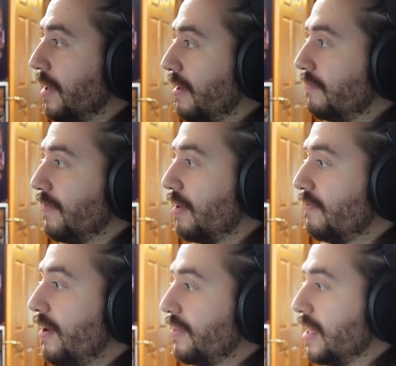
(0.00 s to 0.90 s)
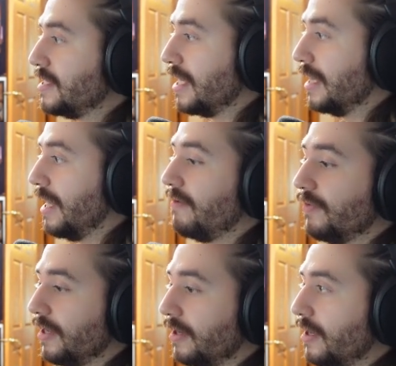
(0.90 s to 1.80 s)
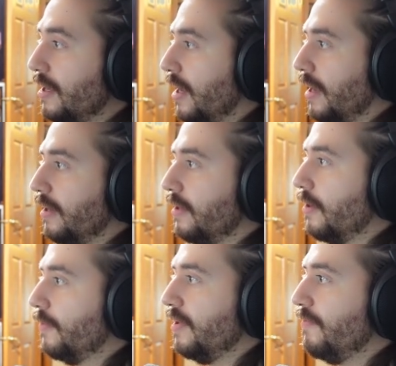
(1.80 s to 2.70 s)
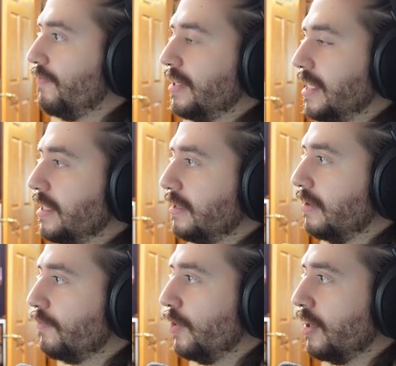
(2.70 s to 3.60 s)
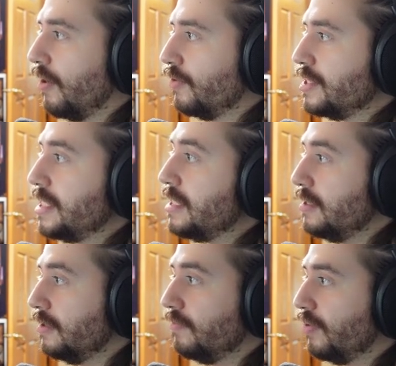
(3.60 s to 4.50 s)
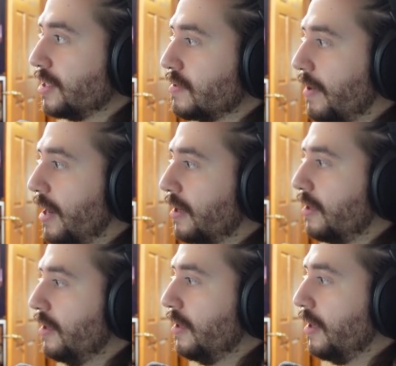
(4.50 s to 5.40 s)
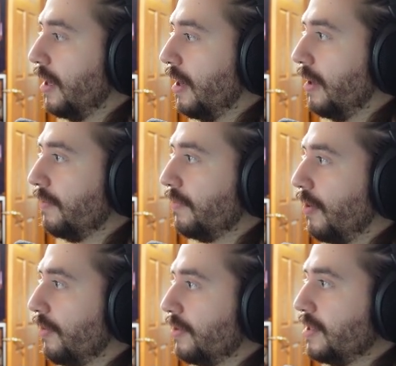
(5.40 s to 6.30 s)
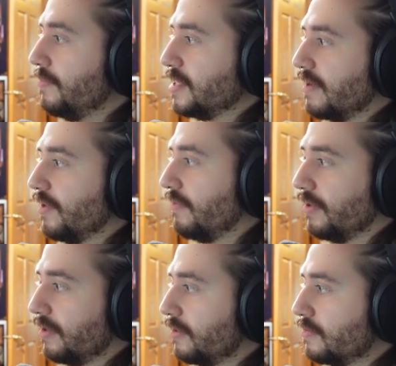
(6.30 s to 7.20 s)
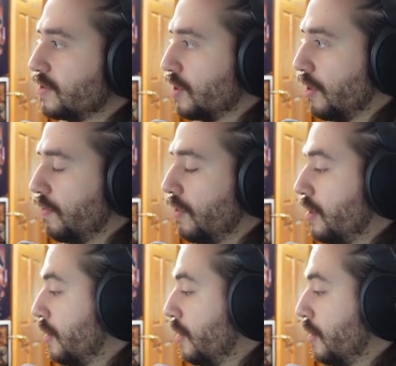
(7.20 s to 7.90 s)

And in Valgavoth, it's a lifelink, and you know, even if it didn't, when Ardyn brings it back, all the demons have lifelink. So